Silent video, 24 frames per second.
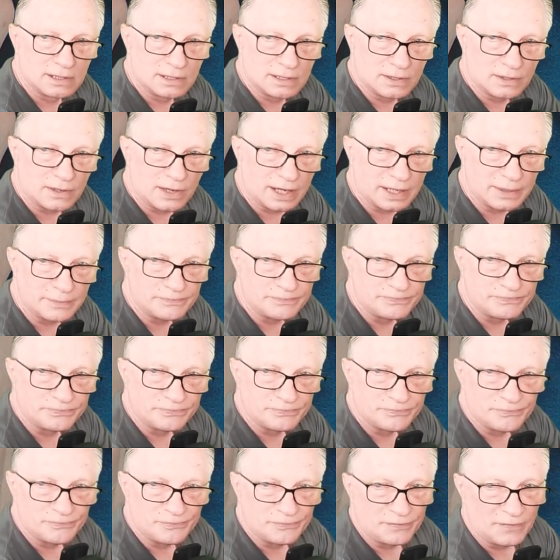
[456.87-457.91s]
right?
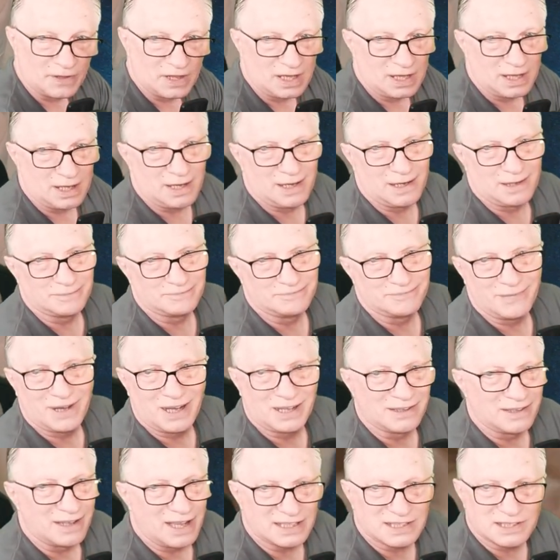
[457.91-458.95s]
Um,
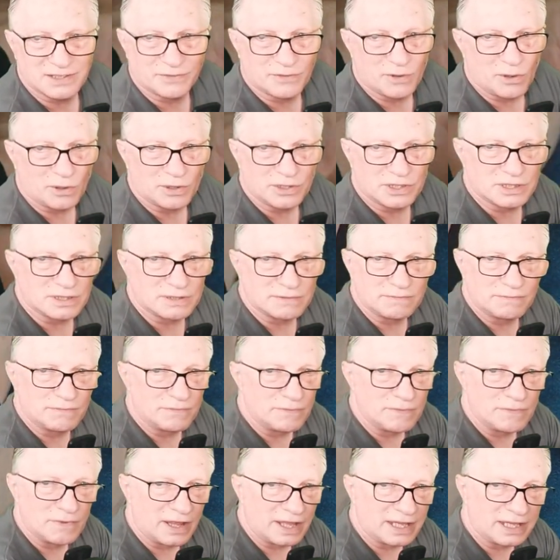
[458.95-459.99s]
unless, of course,
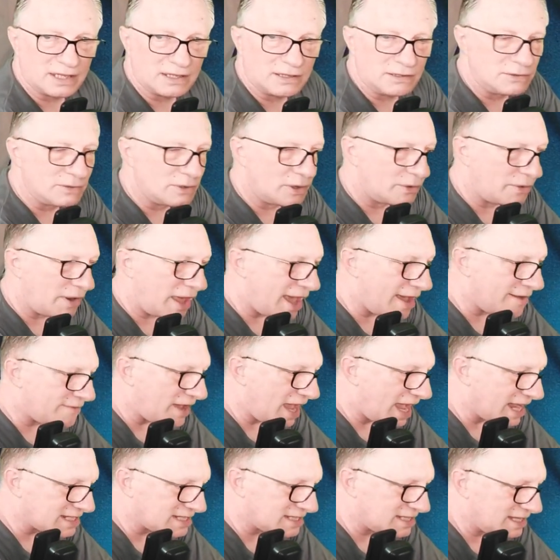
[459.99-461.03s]
like you don't have
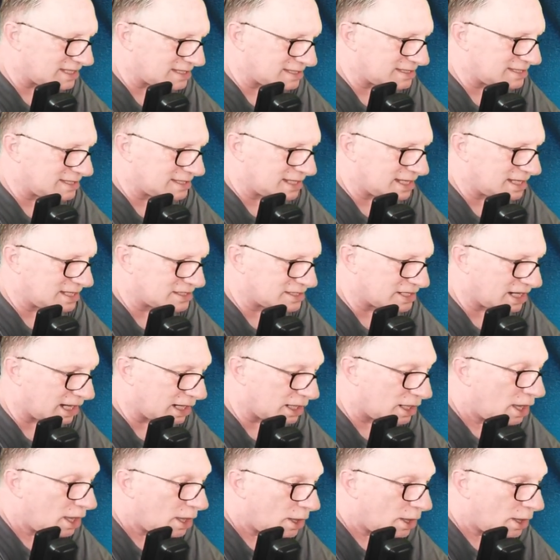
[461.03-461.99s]
access to the entire